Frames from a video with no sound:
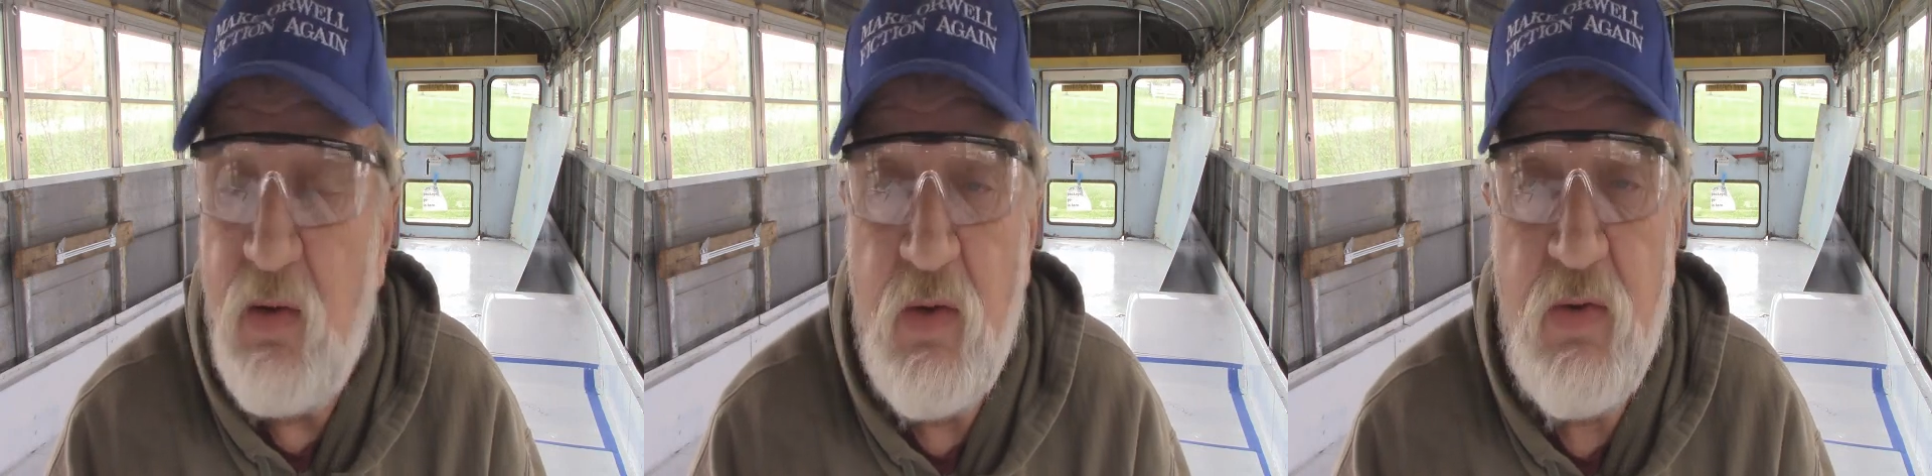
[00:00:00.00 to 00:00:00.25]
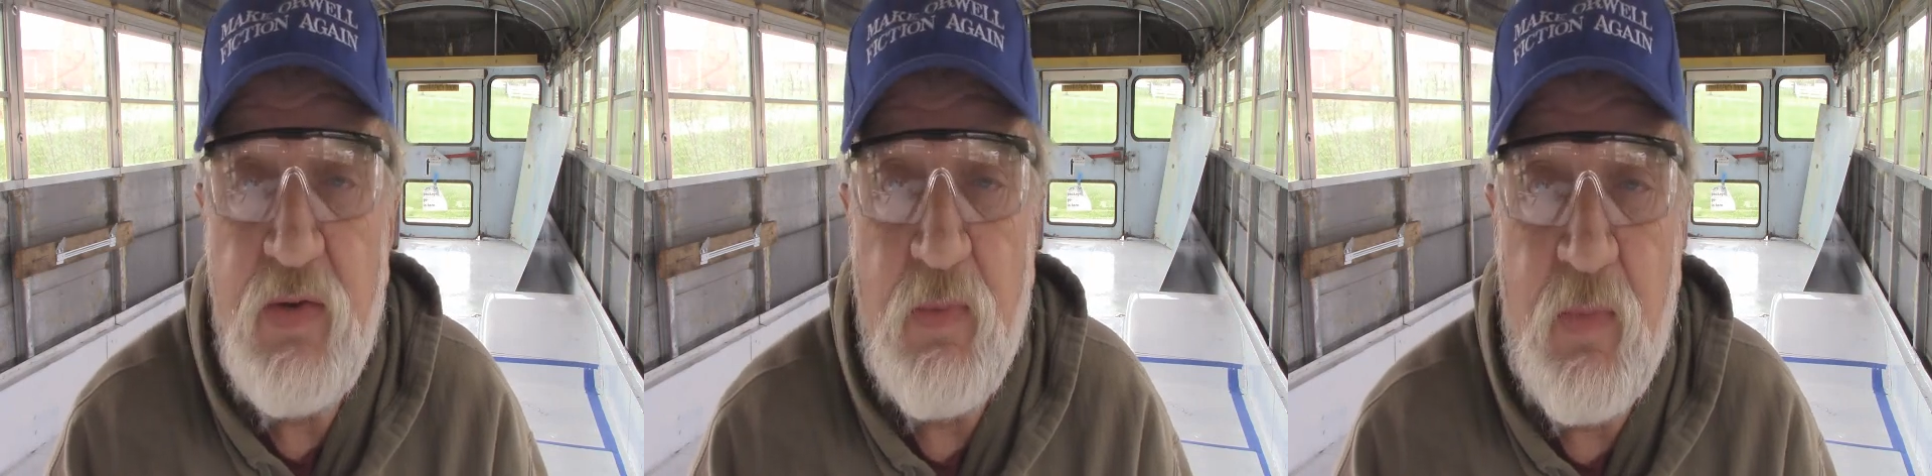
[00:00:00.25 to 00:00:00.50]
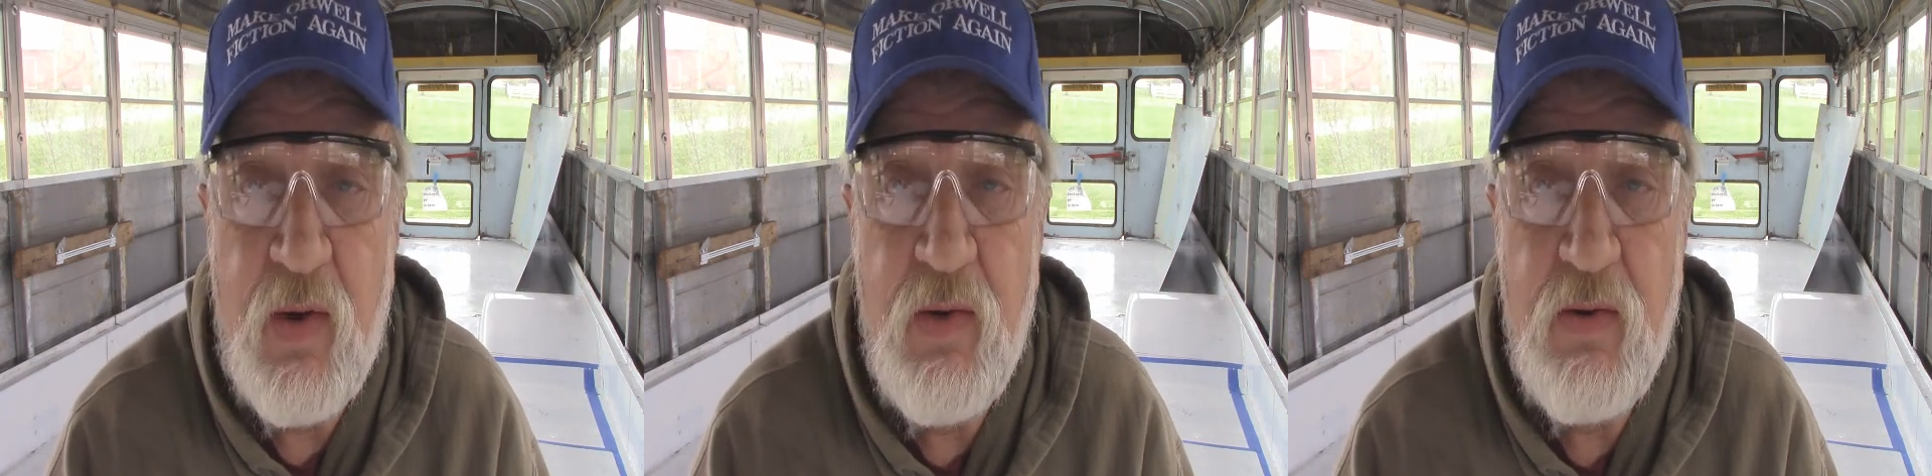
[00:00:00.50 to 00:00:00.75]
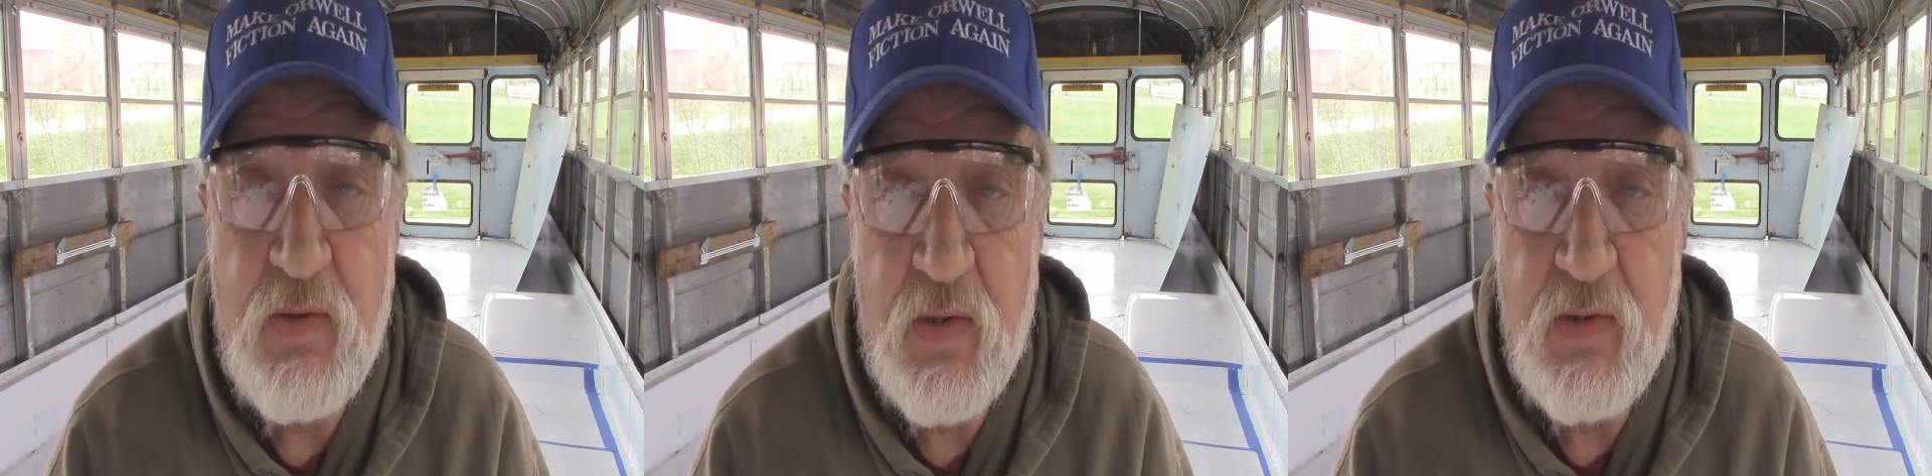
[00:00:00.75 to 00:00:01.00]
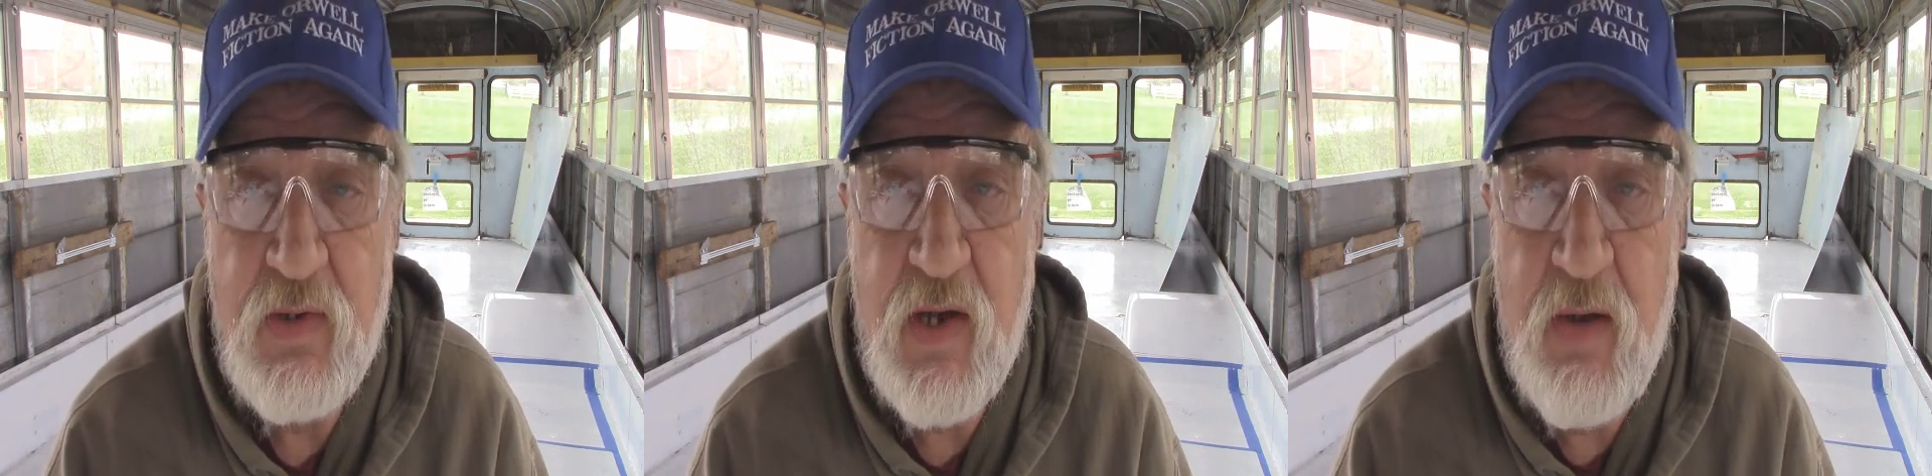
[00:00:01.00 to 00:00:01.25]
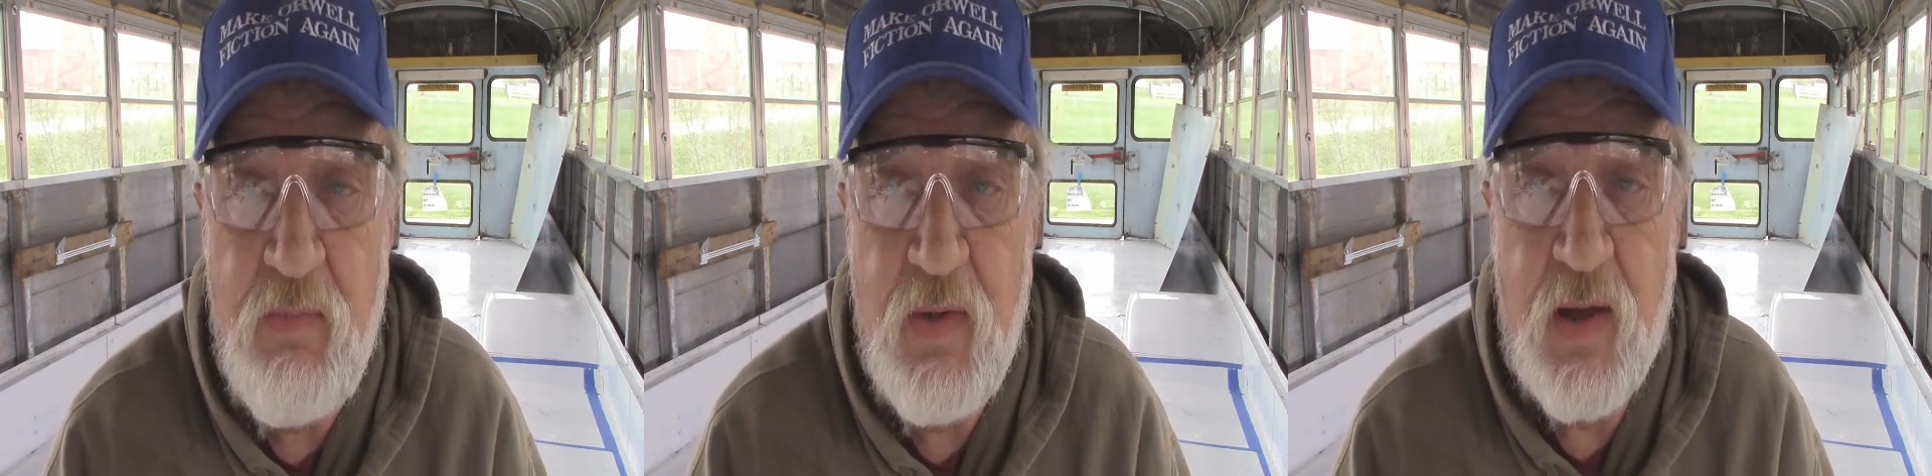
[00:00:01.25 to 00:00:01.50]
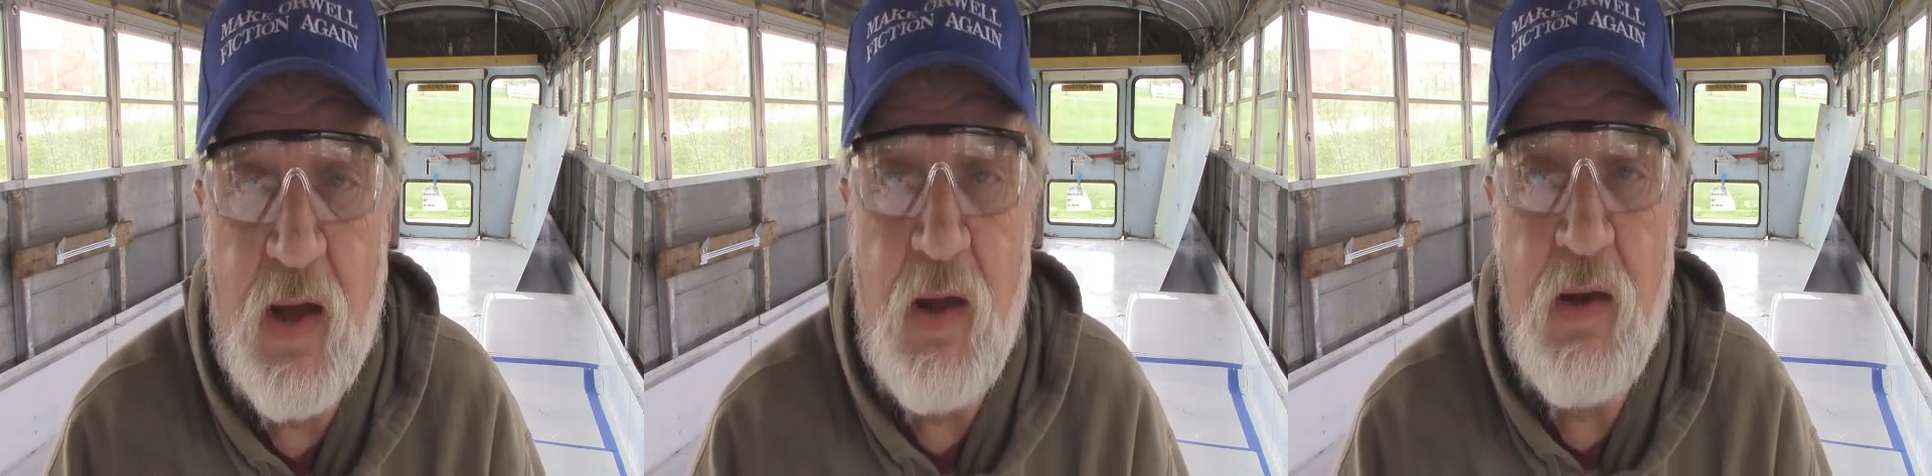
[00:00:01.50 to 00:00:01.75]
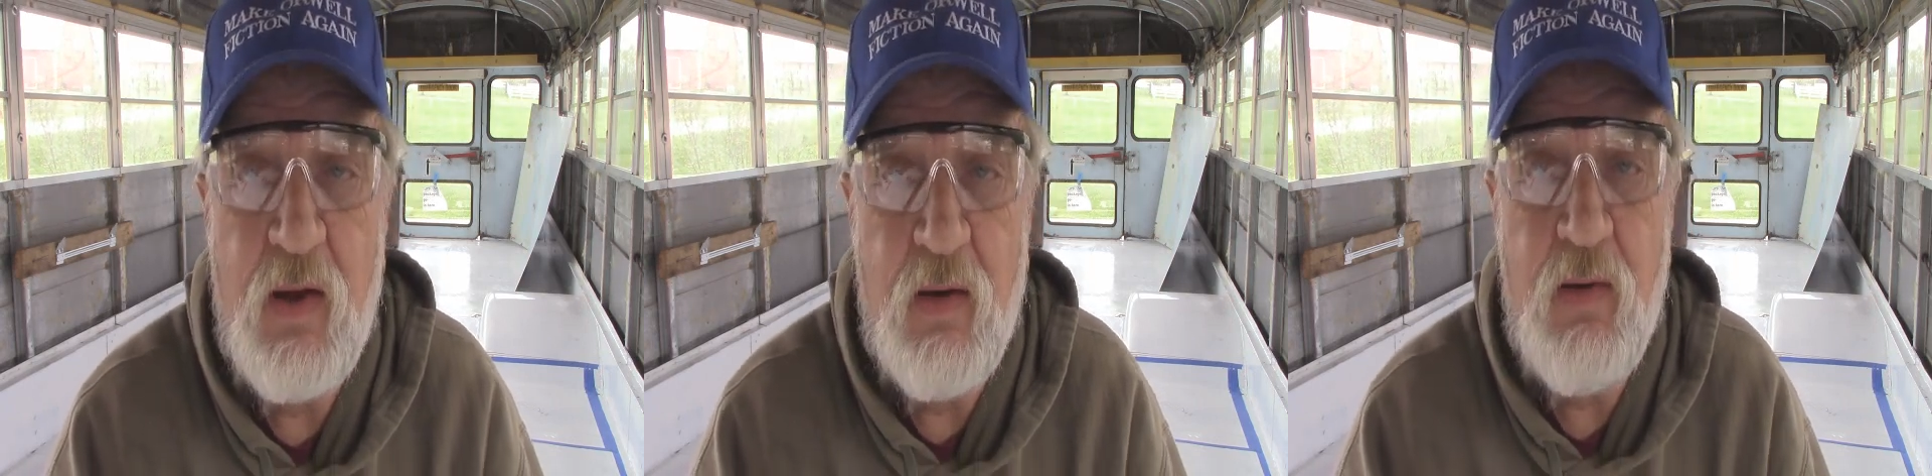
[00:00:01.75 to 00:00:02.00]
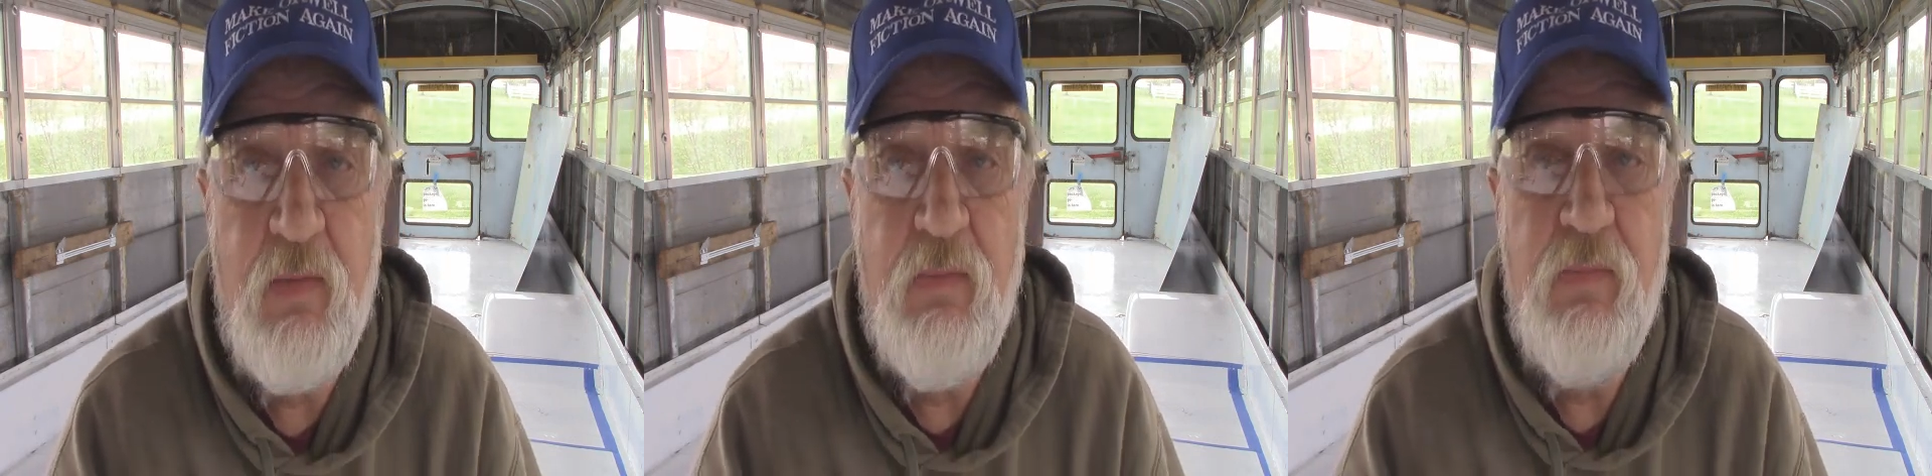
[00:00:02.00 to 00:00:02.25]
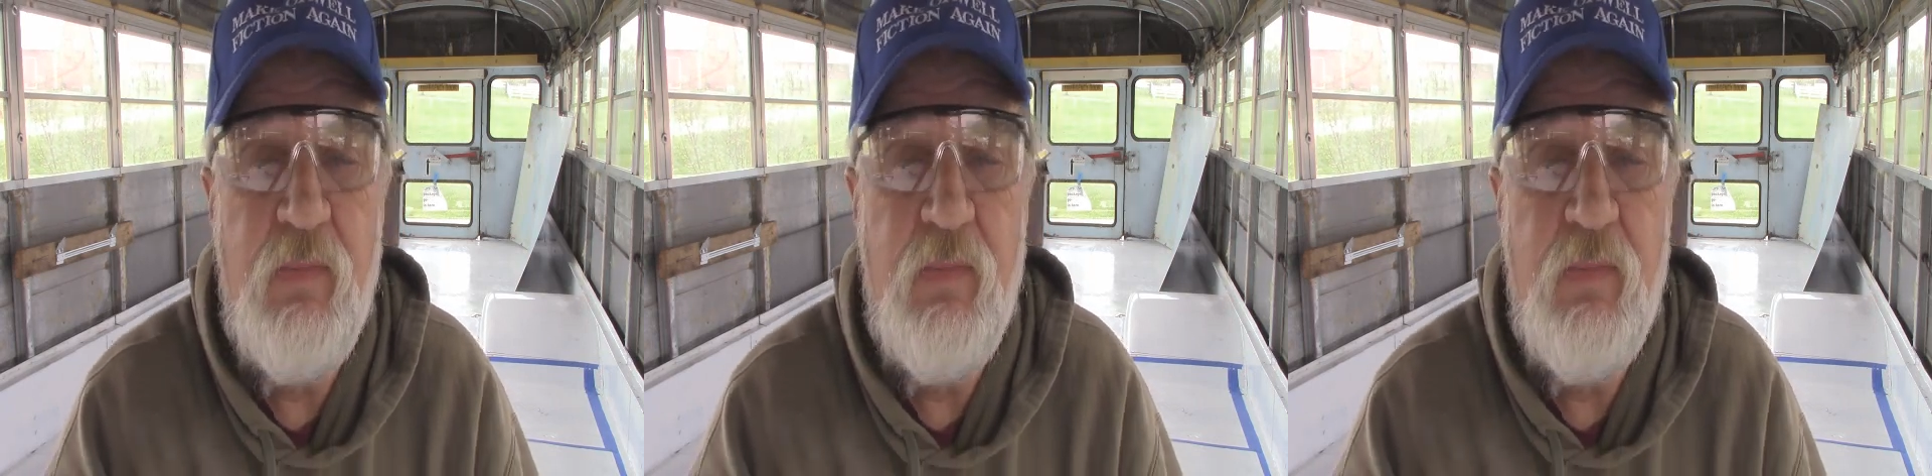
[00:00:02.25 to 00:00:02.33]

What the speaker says: do some windows or something out here,